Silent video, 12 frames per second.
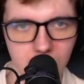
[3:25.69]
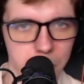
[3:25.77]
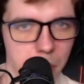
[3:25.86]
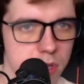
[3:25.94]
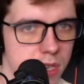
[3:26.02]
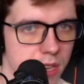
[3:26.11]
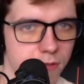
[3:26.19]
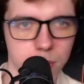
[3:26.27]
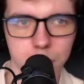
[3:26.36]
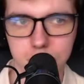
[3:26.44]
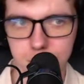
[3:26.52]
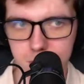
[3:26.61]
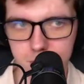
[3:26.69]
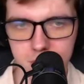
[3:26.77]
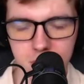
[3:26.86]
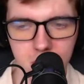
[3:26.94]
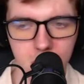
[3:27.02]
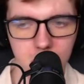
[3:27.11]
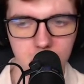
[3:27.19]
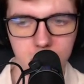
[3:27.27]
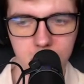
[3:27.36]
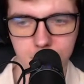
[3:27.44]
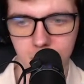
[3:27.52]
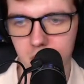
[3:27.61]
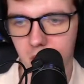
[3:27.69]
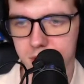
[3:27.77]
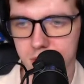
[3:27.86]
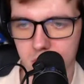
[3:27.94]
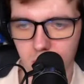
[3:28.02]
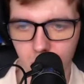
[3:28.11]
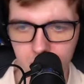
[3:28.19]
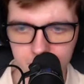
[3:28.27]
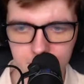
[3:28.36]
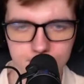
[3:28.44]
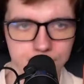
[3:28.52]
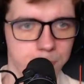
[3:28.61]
mostly from YouTube, in chronological order,